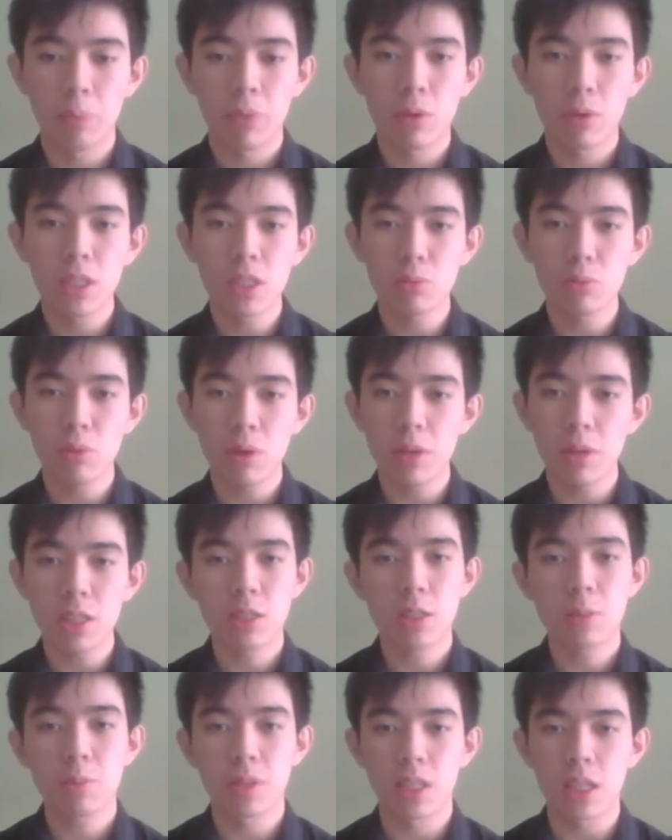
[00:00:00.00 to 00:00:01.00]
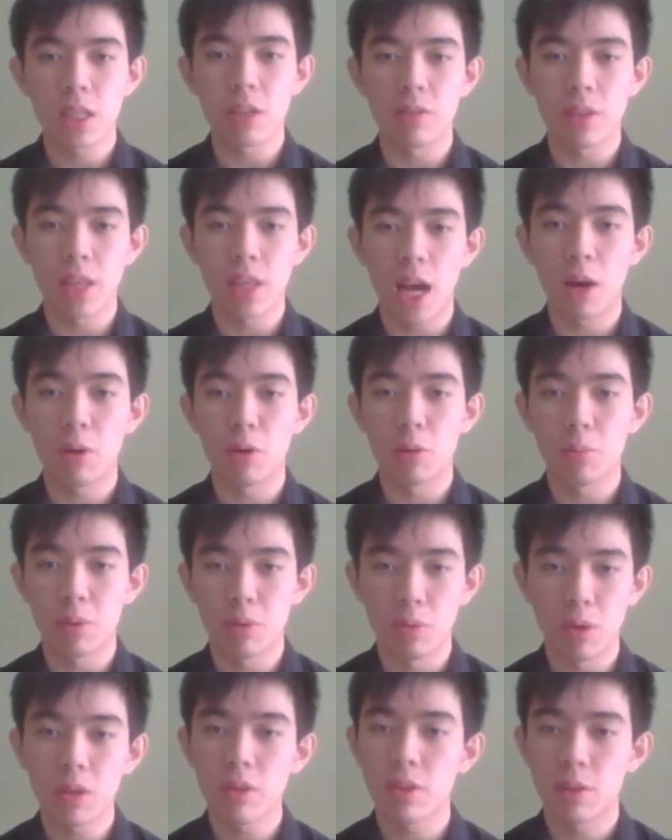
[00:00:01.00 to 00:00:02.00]
which is what makes me believe that I would be
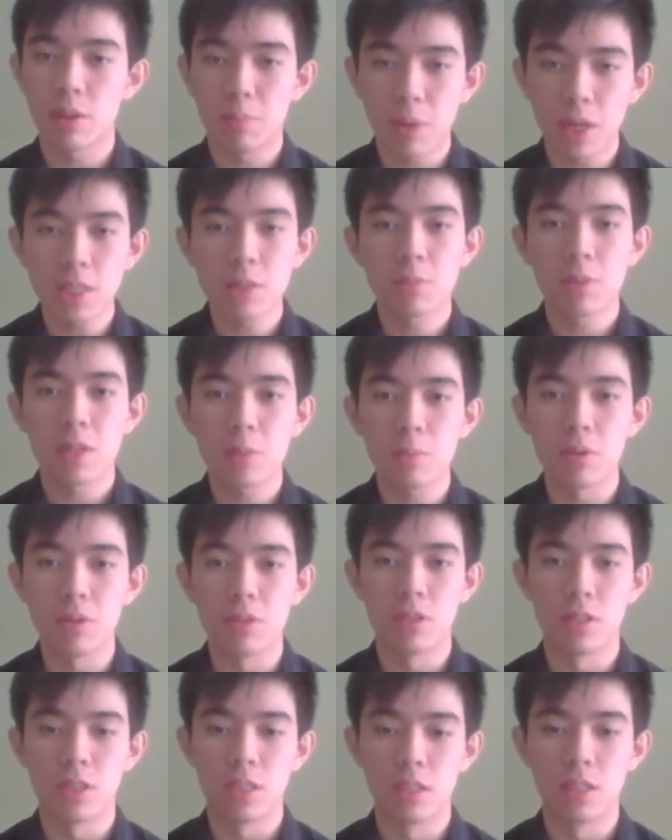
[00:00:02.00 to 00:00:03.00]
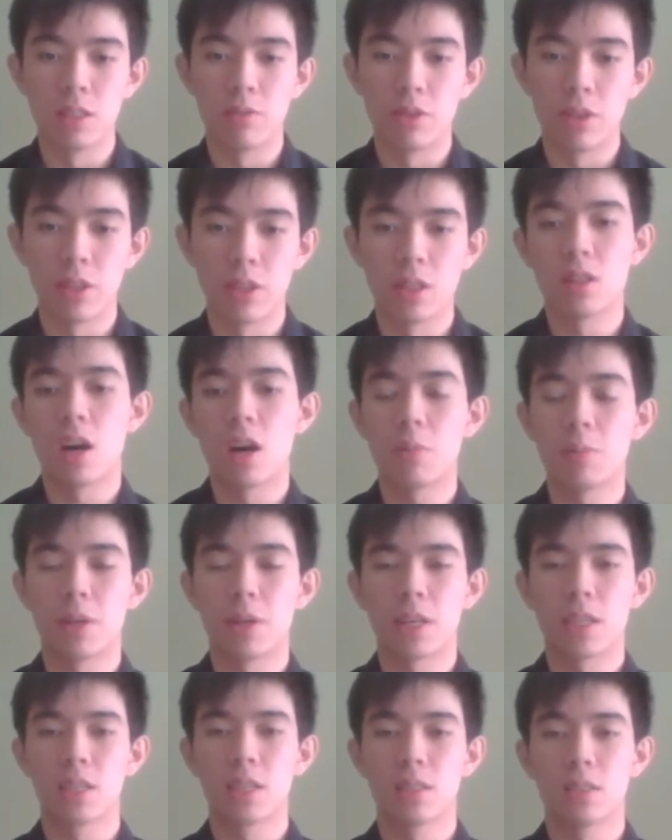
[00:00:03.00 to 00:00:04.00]
one of the best people to deliver the
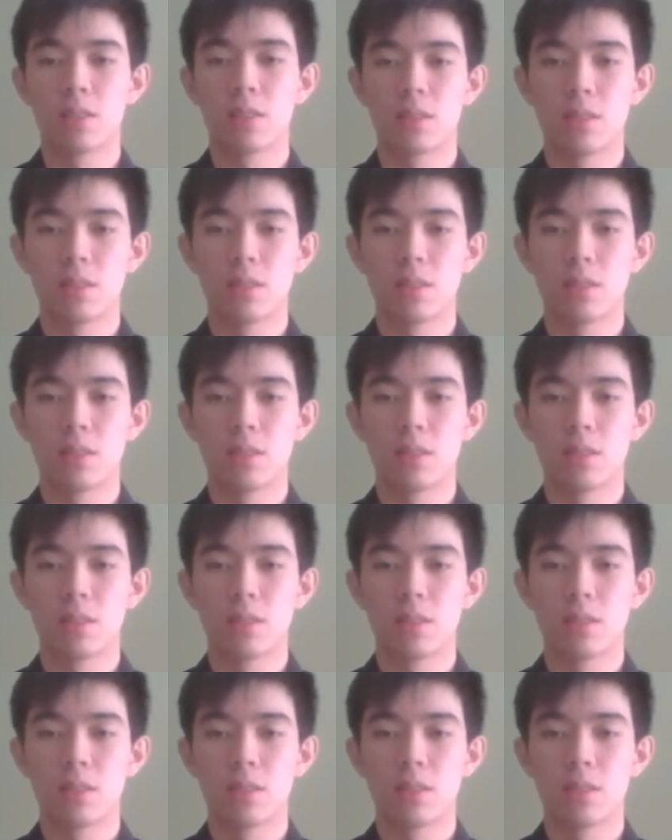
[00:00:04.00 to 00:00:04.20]
topic.